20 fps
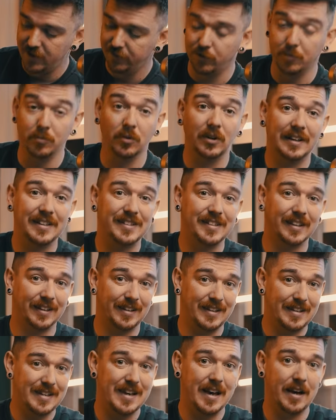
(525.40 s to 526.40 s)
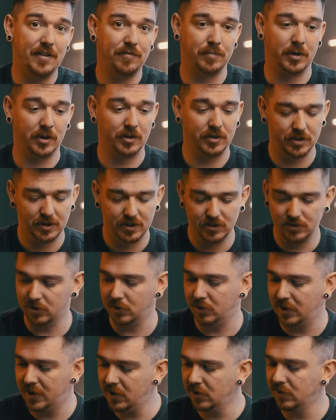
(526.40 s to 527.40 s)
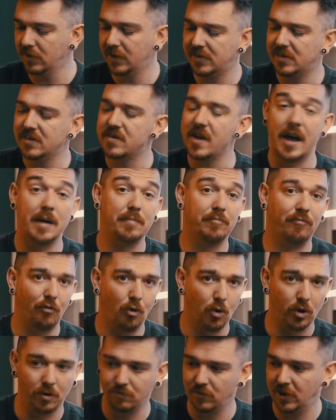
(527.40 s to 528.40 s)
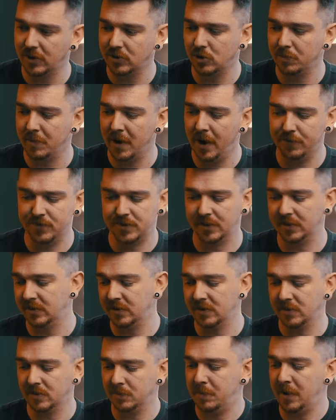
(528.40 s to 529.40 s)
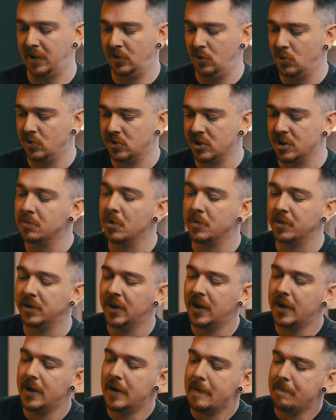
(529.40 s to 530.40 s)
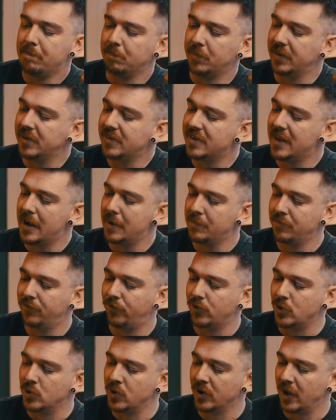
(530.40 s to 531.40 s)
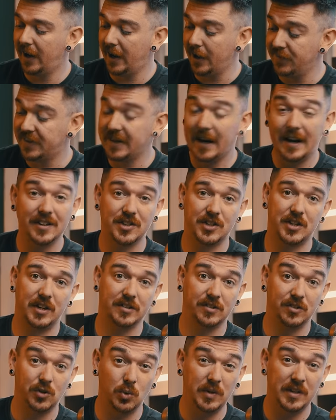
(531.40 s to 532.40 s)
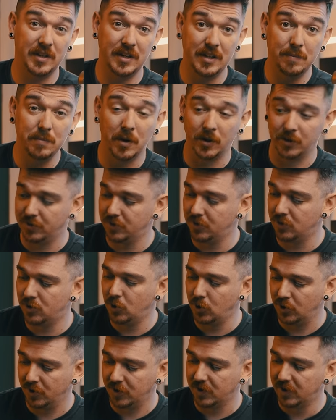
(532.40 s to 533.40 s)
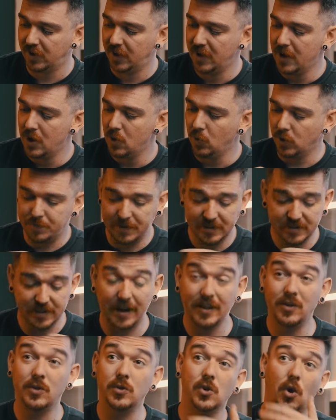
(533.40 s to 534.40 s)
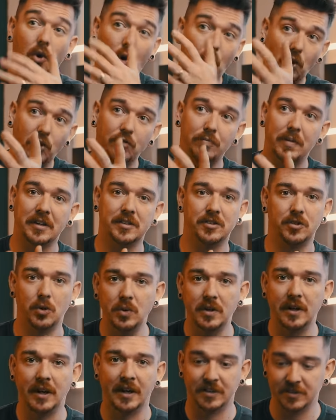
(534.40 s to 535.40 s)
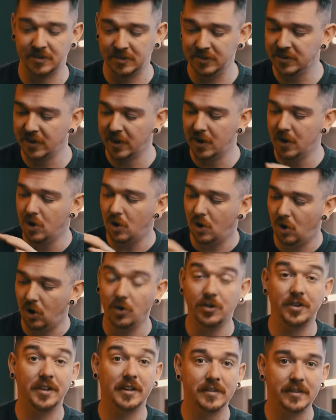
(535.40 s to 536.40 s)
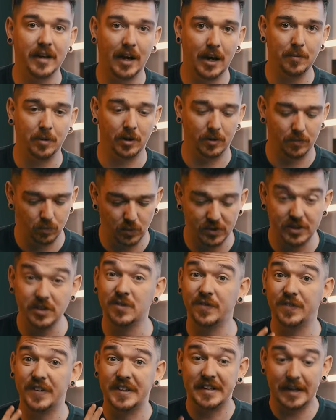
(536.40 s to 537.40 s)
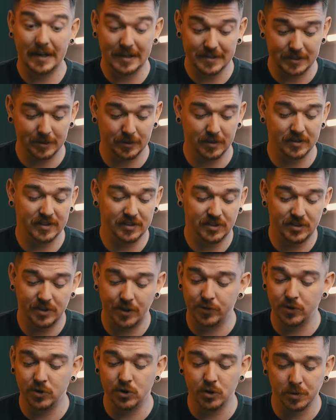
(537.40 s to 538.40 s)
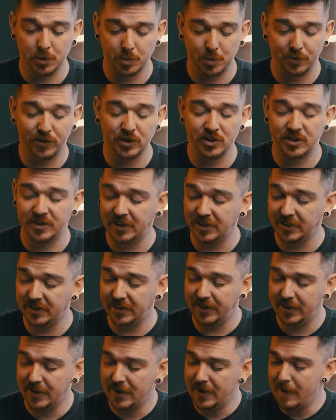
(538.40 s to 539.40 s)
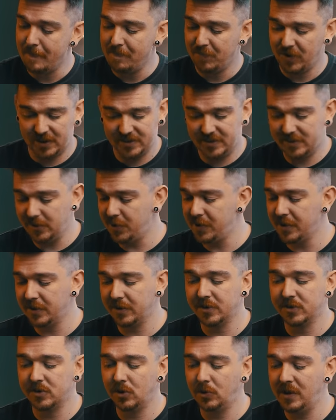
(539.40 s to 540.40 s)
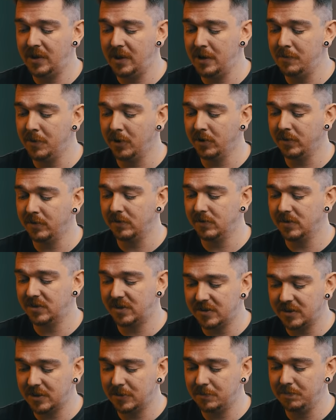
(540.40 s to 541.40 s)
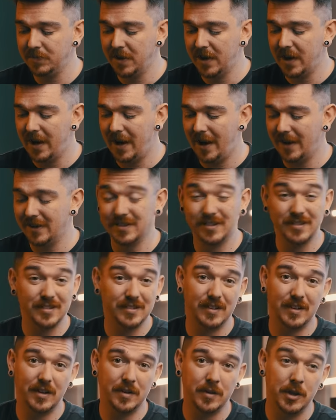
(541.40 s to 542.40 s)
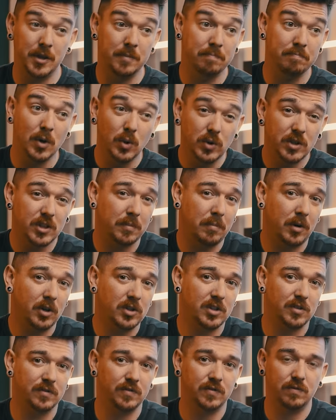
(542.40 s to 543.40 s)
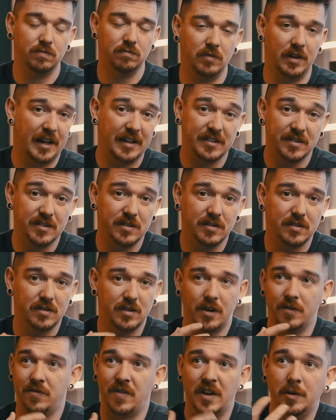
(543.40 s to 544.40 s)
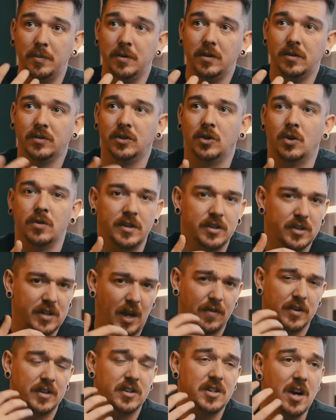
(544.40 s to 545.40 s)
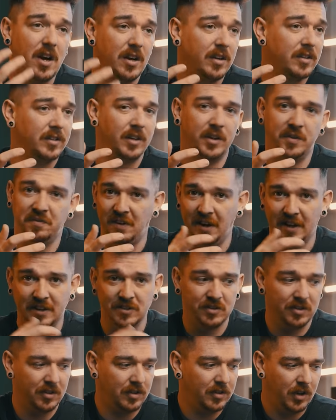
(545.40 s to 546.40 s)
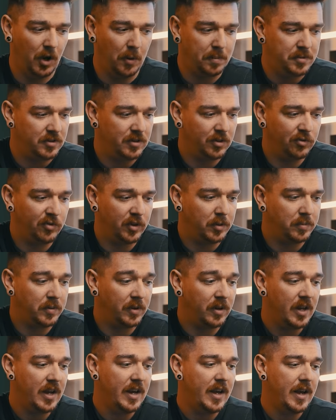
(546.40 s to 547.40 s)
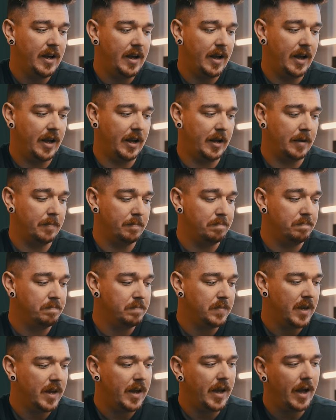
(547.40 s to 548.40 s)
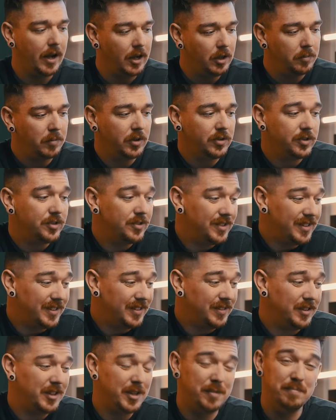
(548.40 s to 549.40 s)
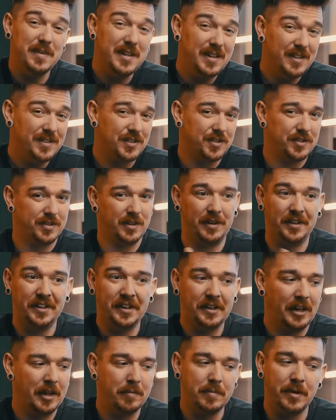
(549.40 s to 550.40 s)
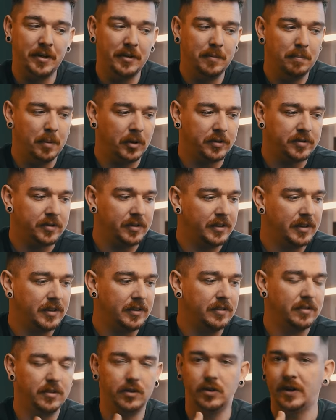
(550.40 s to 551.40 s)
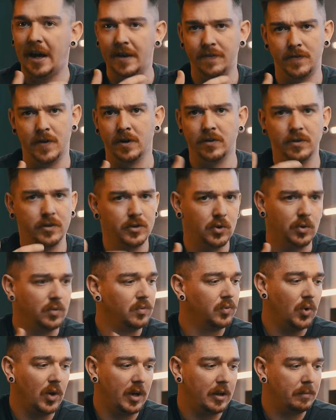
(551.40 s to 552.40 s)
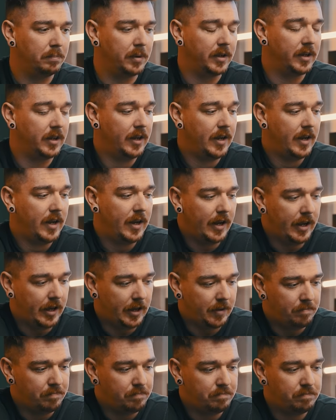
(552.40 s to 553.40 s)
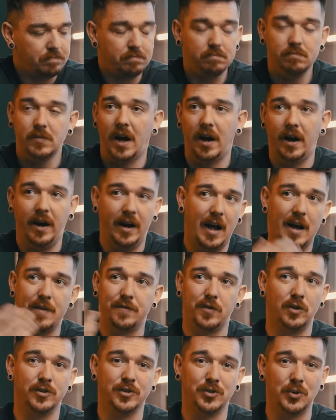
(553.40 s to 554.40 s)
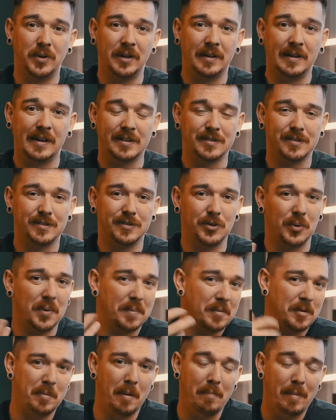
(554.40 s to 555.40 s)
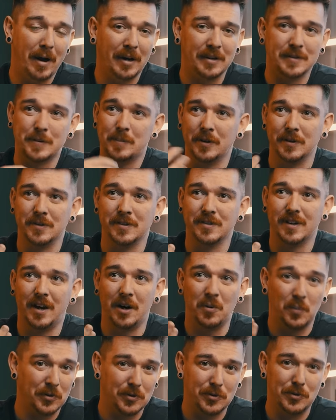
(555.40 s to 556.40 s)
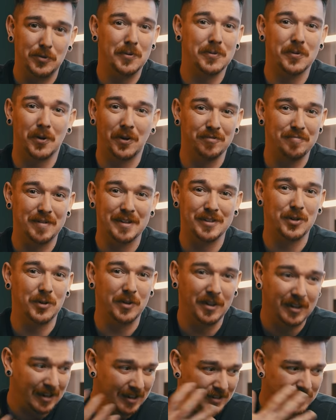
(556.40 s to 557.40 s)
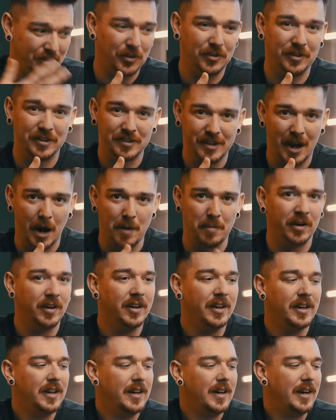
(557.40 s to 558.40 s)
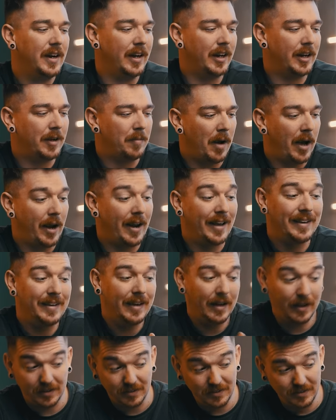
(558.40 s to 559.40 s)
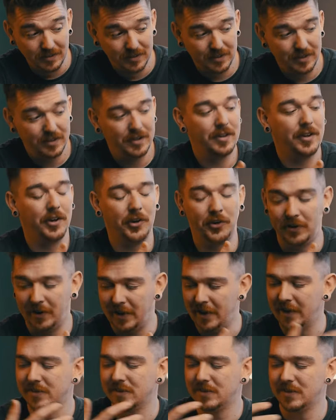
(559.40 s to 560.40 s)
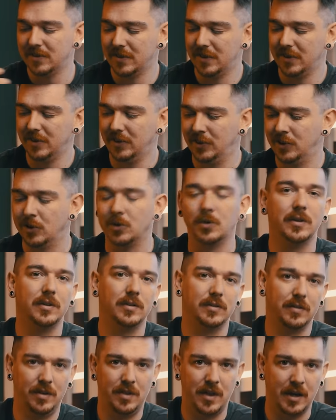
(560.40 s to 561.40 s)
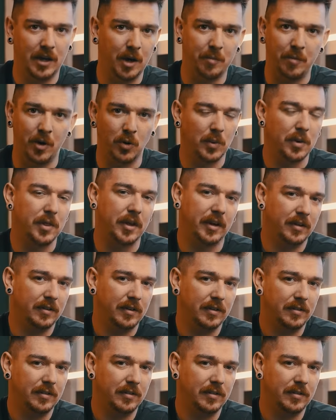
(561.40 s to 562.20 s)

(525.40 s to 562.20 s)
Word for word: from releasing an E F mount. So here, this is the M four, right? So my F six is being used at the moment, but this is the M four, and I've attached a Sony E mount to it, which means that I can use all of my Sony lenses on this camera, which is fantastic because that just gives you so much more versatility. I still think the Sony E mount system has the most amount of lenses available. You know, they just have a ton of lens options available. Um, L mount still, to me, is just a little limited personally. They're getting there, they're doing great, but um, I have all Sony glass, so I'm gonna be biased because I want to use all of my Sony glass on this camera, um, and I can't unless, you know, they come out with like a